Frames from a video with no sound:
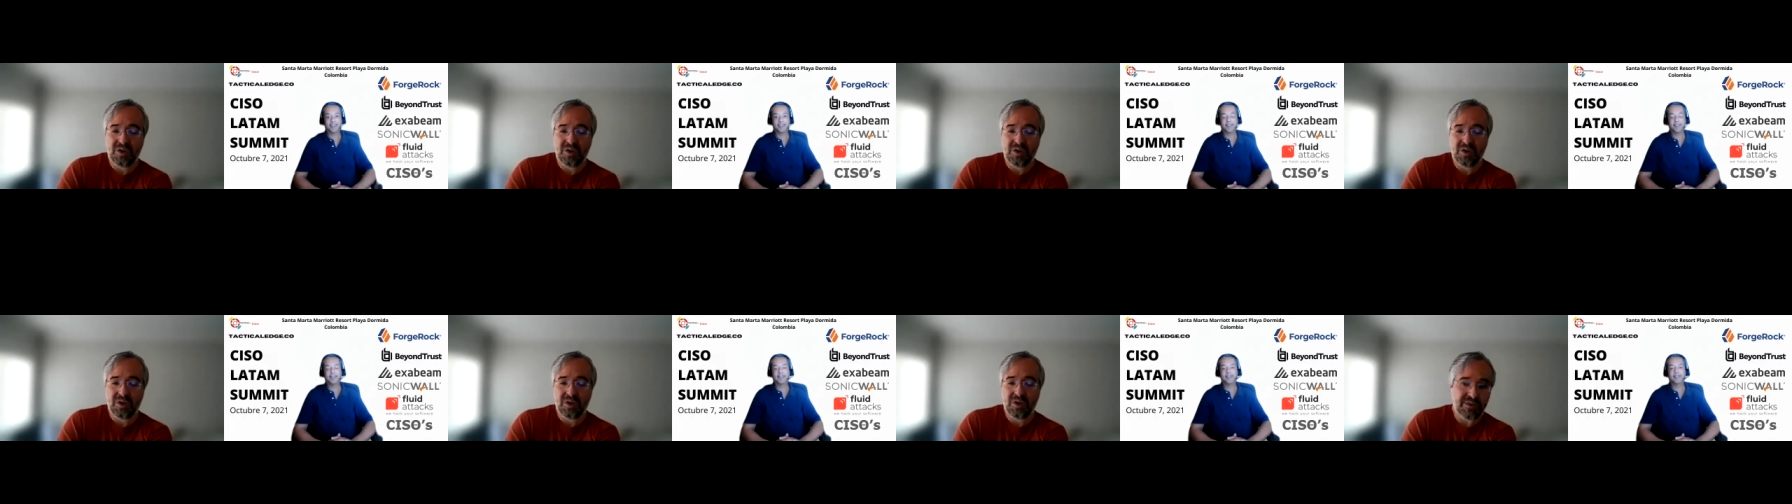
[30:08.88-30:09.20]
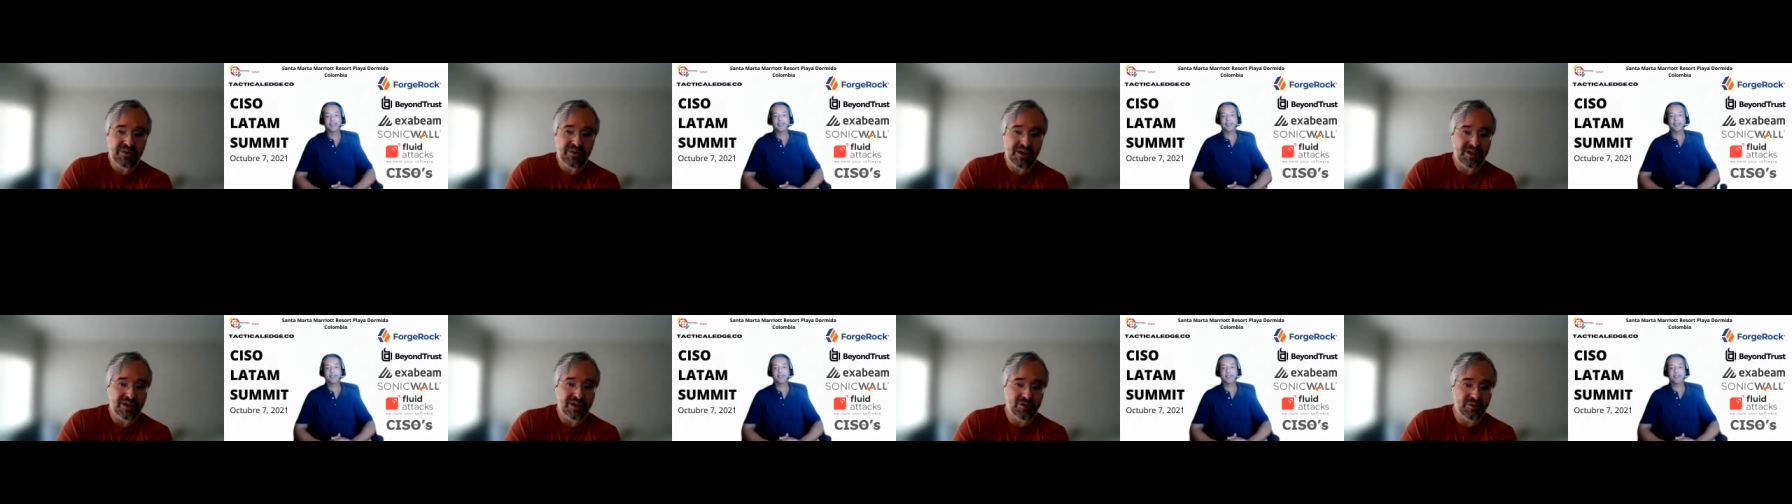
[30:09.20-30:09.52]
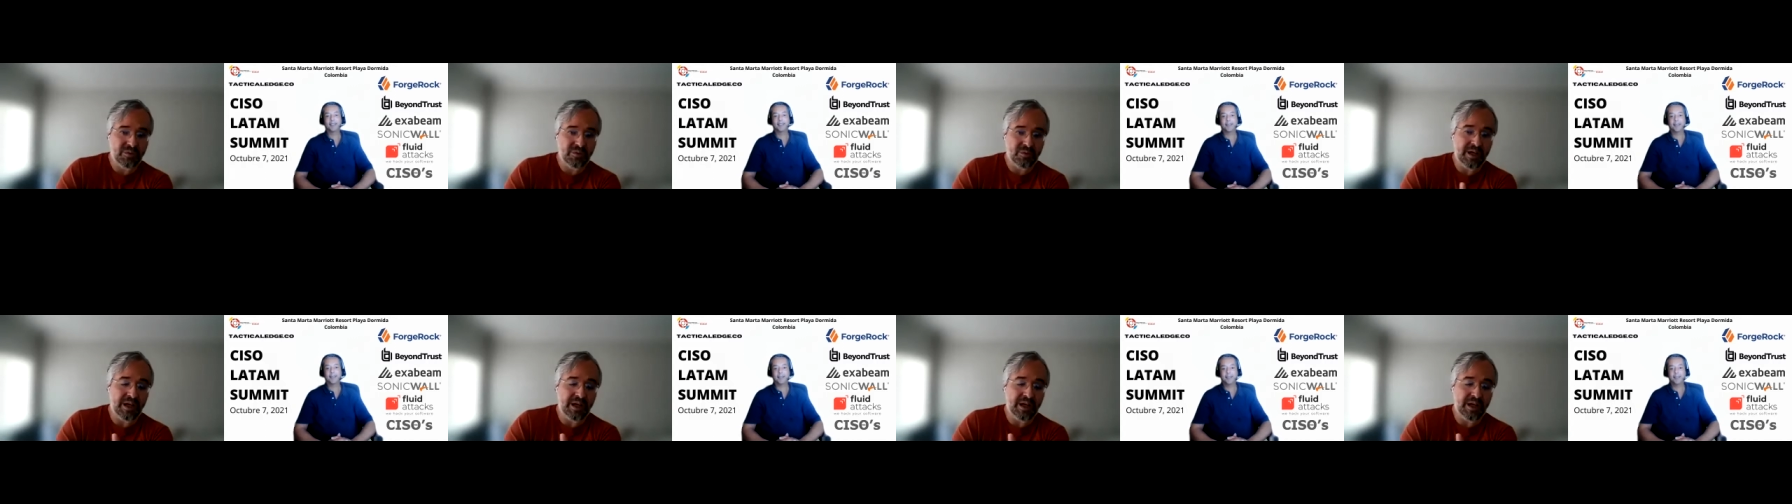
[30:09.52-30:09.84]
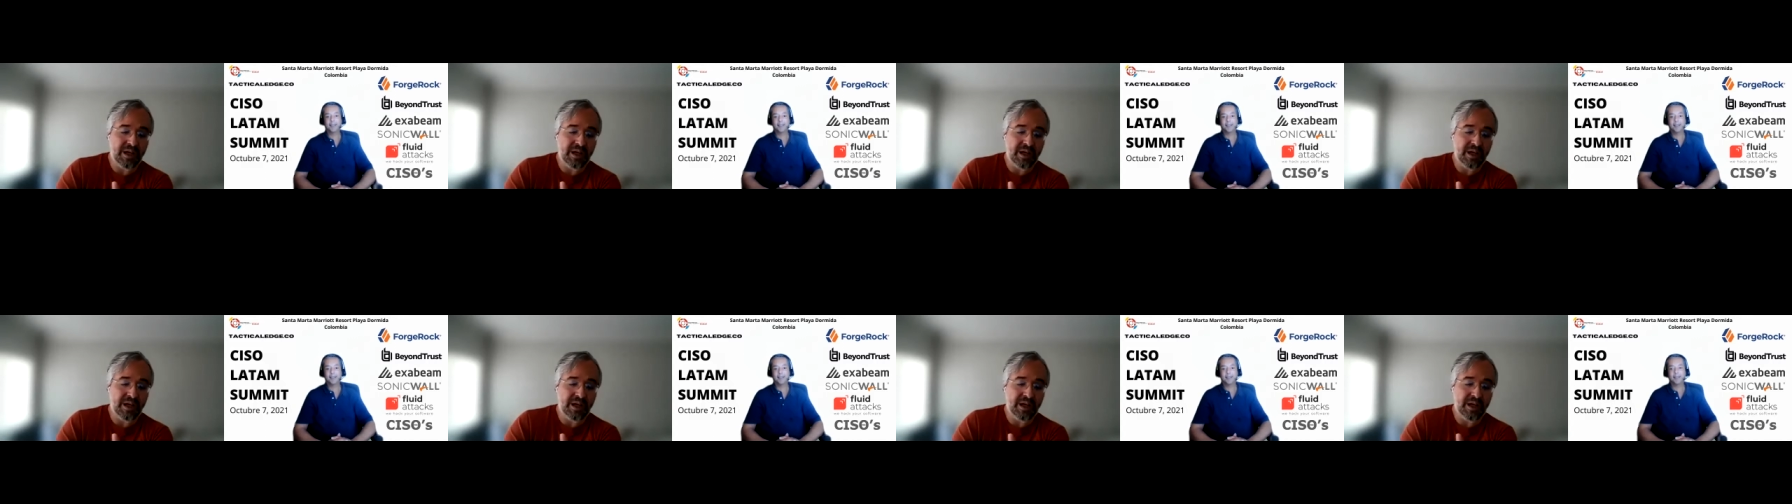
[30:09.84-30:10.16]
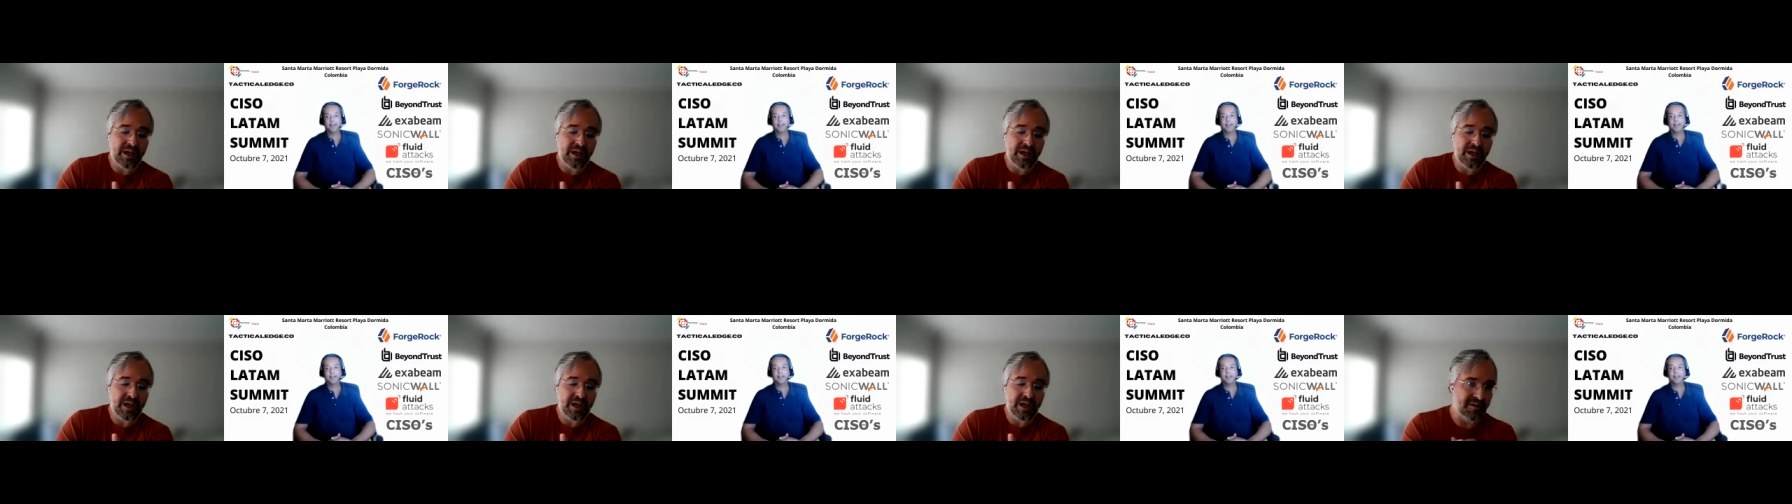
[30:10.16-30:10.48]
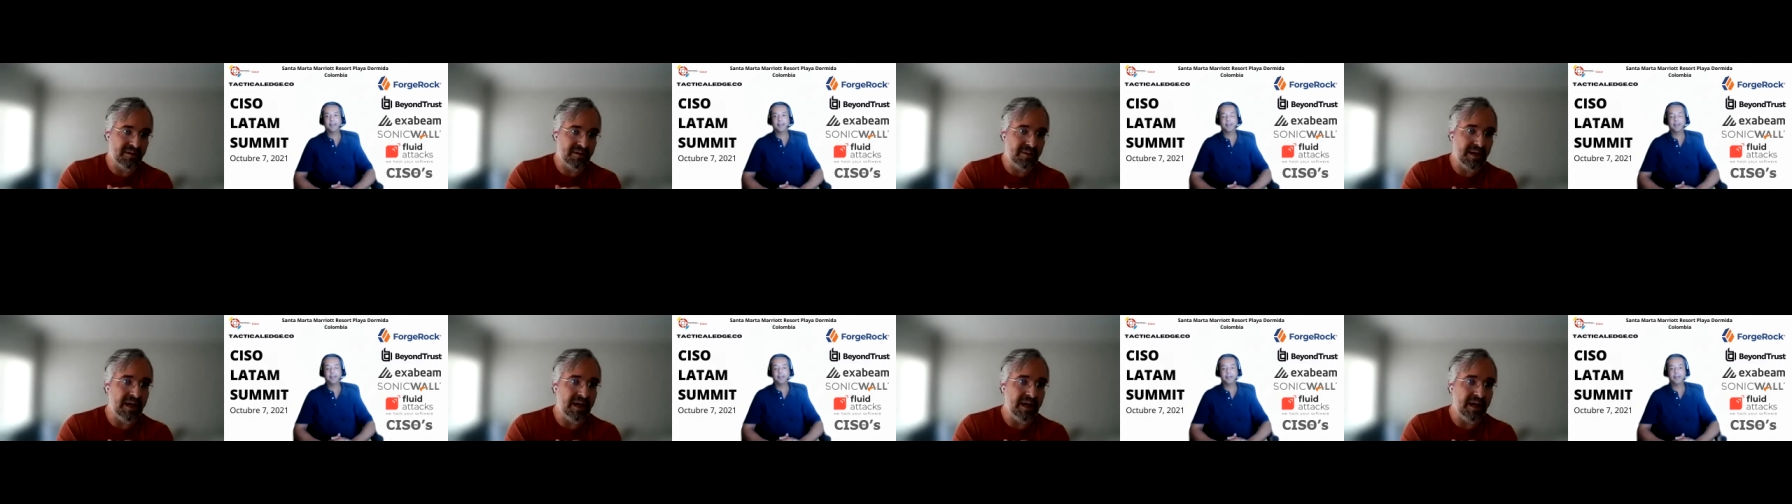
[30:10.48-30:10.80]
One of the things we're excited
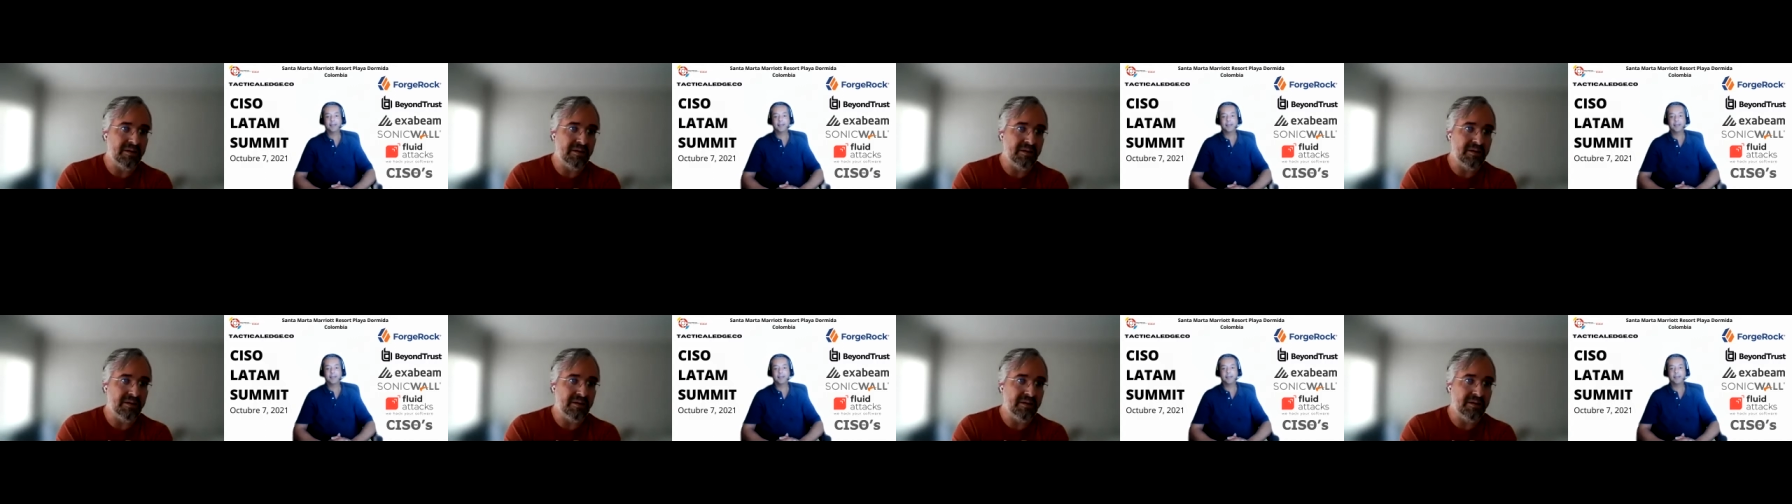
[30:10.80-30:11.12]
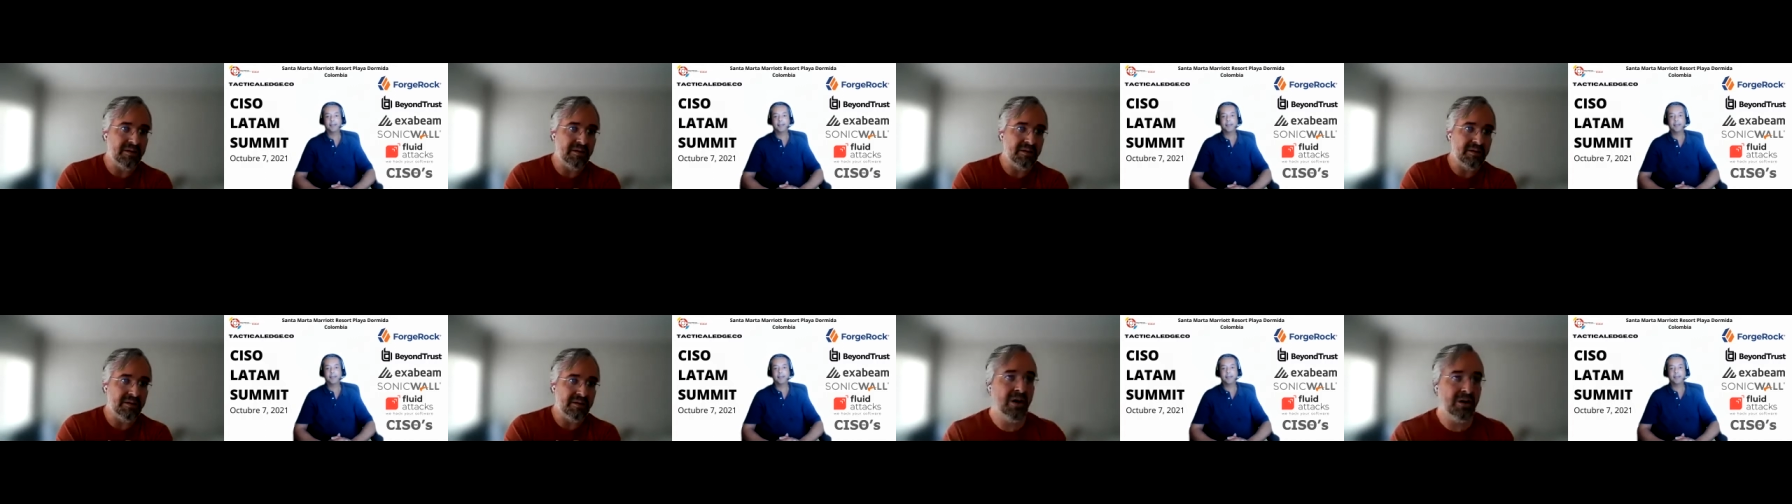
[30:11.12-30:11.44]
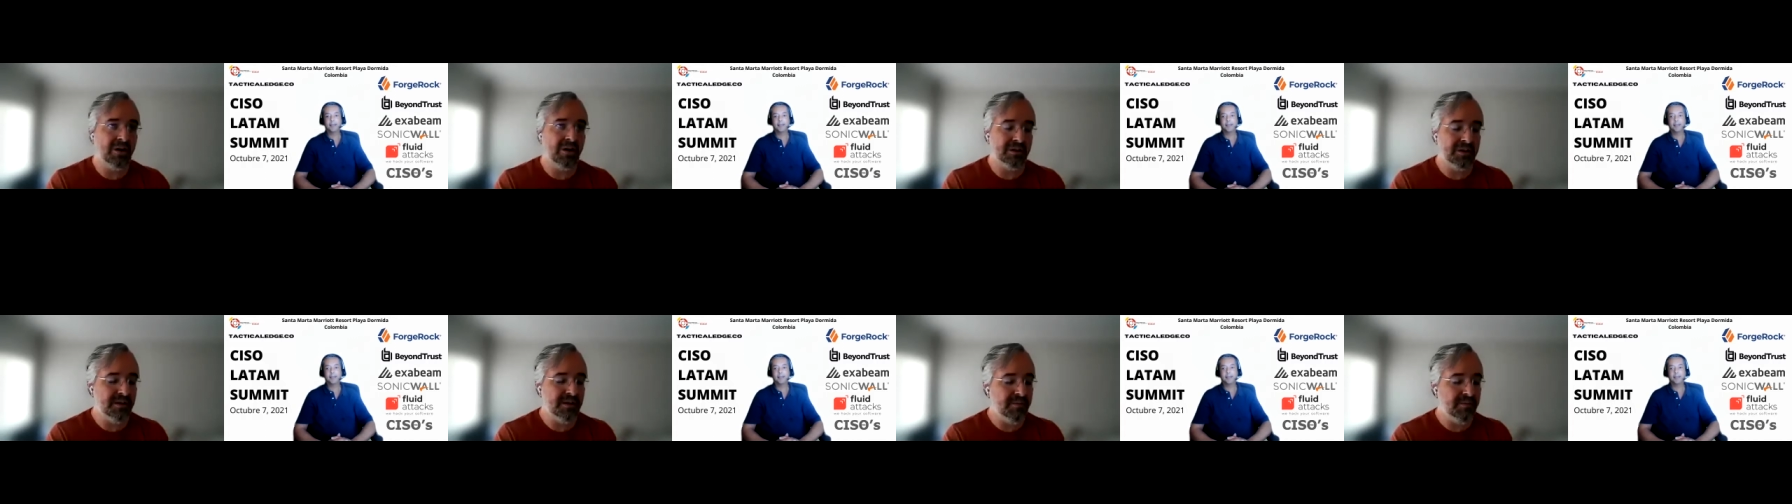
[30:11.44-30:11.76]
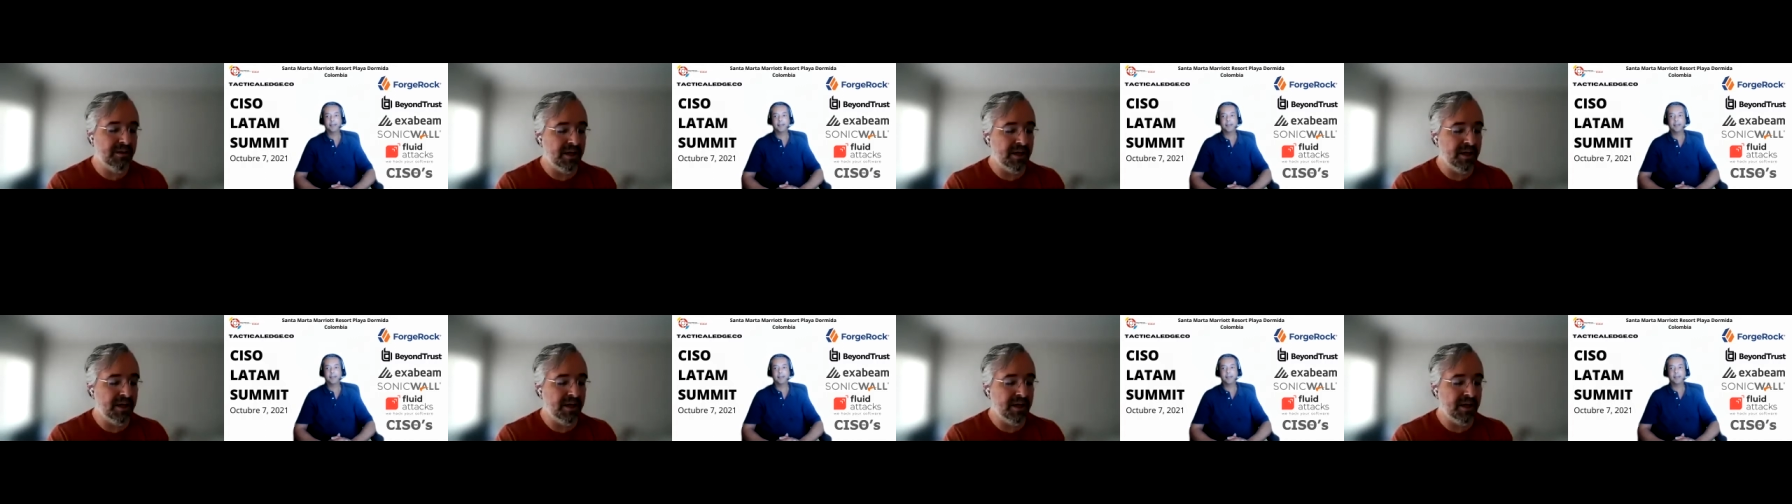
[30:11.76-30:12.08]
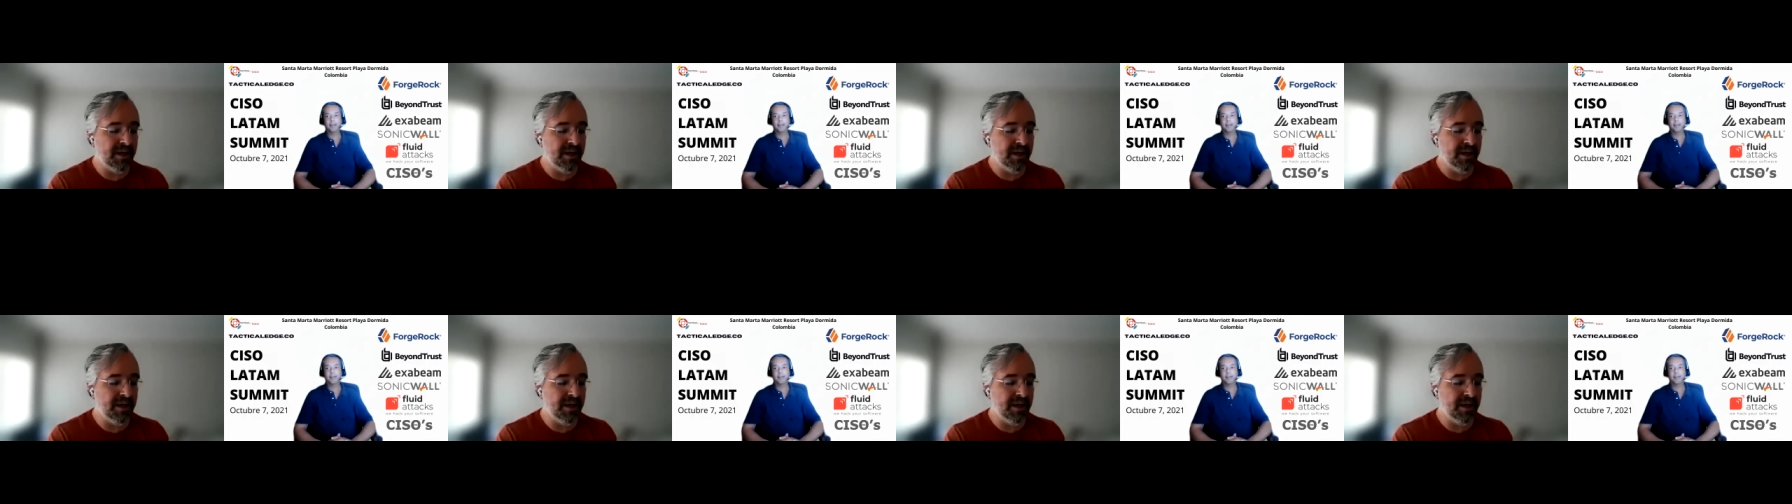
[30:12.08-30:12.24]
about on the DBIR,